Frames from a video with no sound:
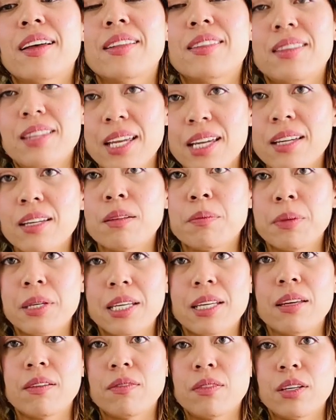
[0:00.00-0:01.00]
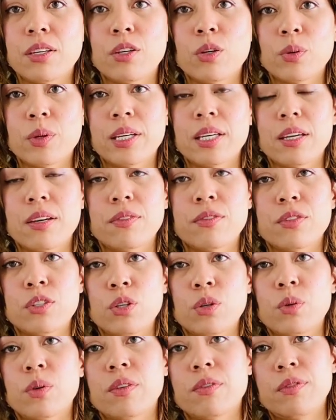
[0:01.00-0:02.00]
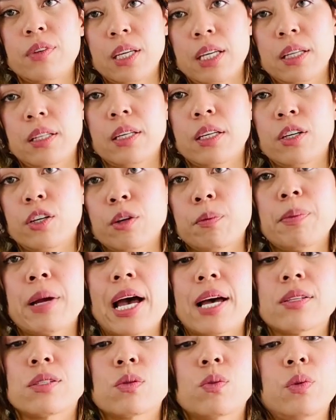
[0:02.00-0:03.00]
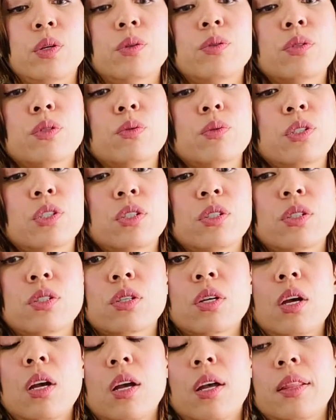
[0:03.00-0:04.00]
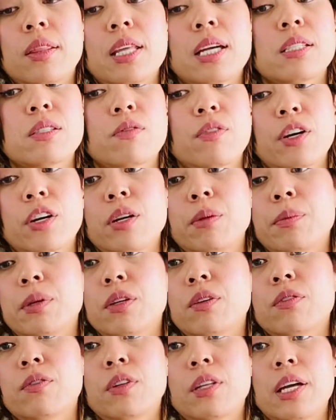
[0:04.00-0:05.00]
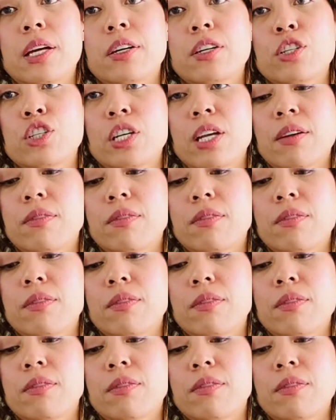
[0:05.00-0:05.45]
they could be giving you a gift too of healing your past wounds, which is, that's very beautiful energy.